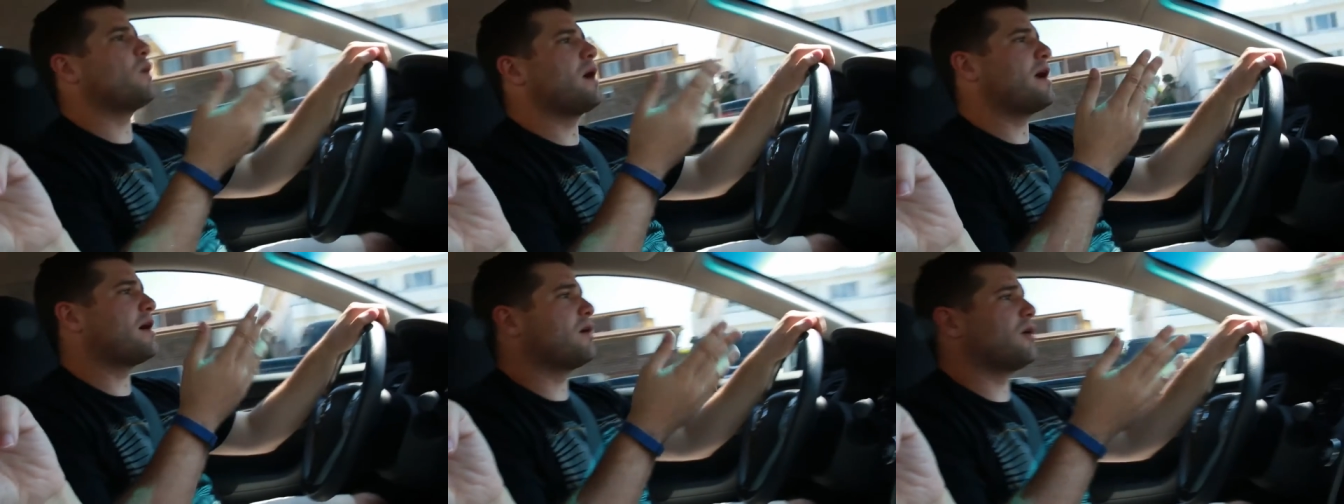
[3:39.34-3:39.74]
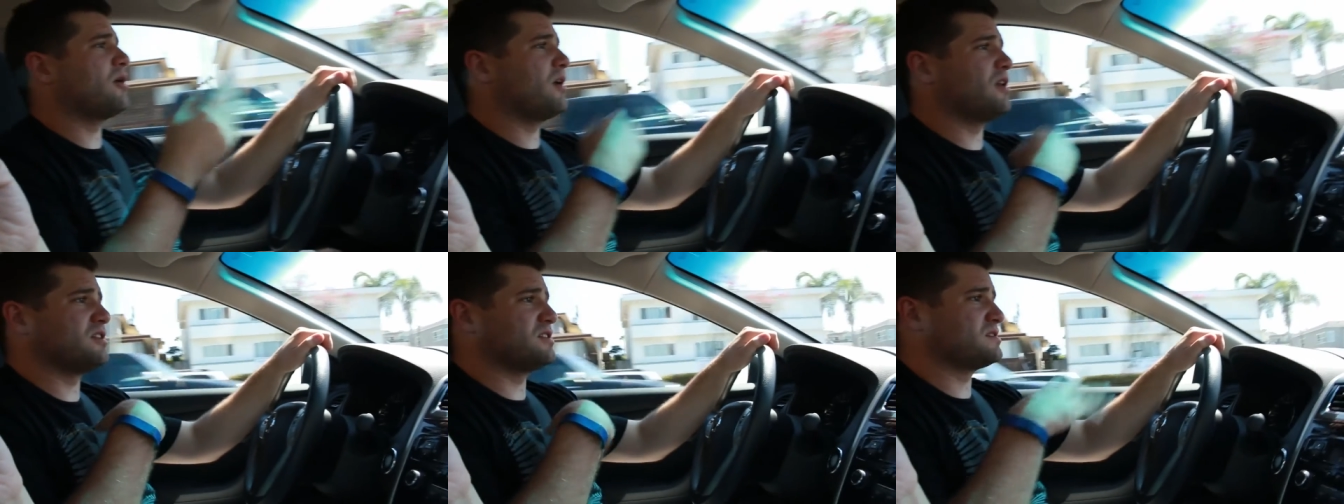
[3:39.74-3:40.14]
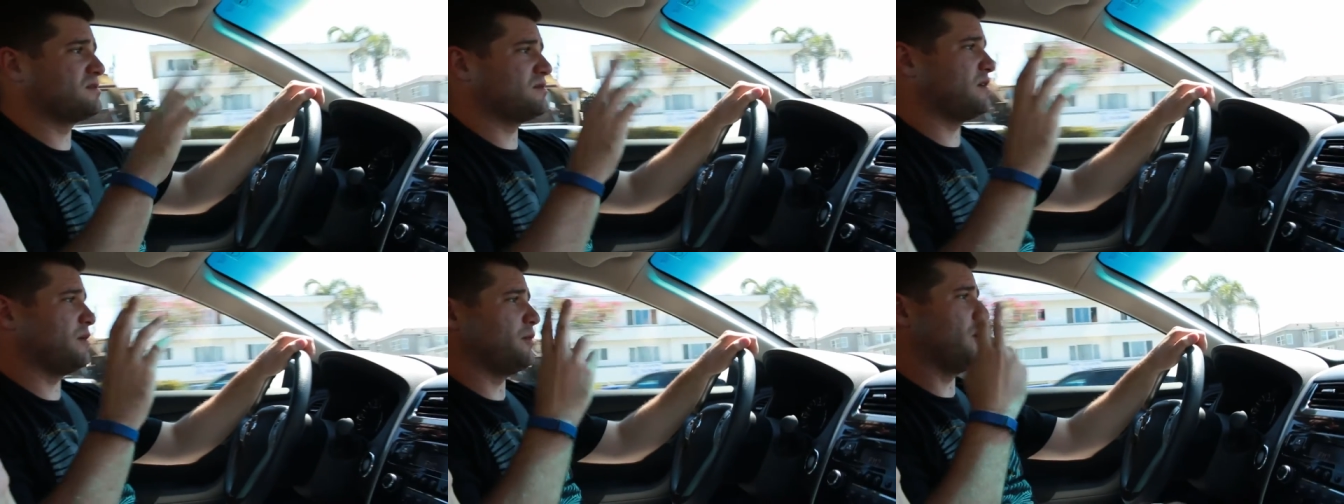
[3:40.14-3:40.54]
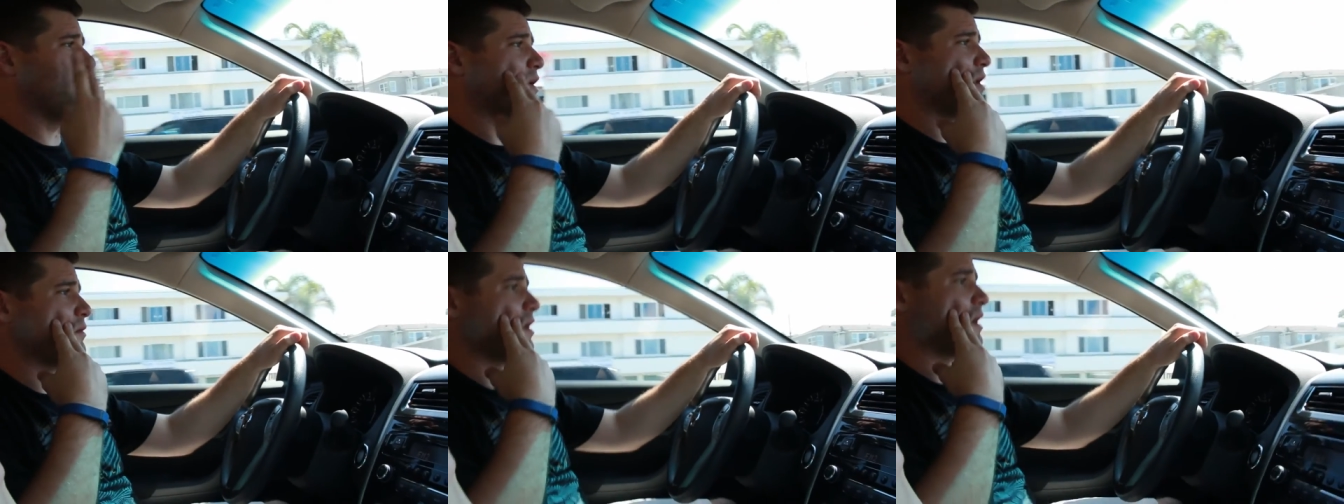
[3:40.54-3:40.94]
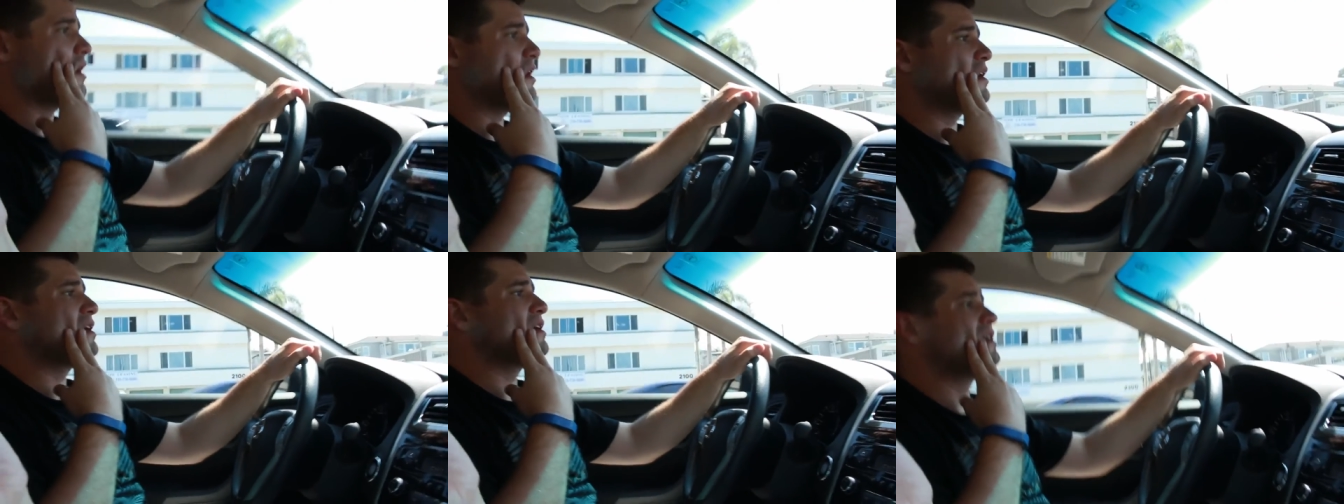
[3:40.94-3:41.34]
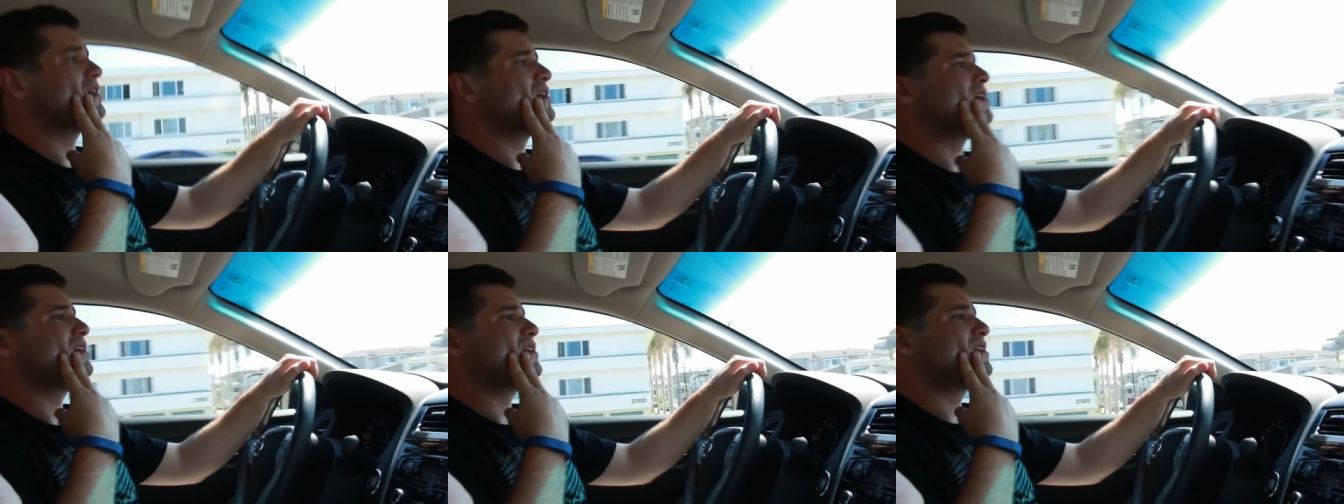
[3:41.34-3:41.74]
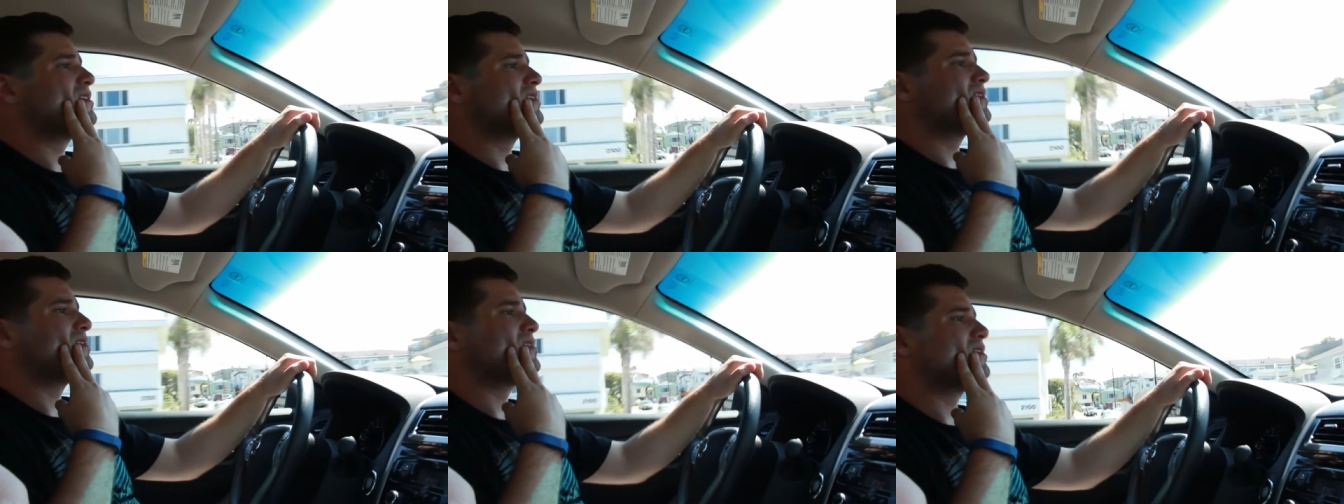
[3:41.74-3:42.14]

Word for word: where, or can just can we go anywhere? No, it's just yeah.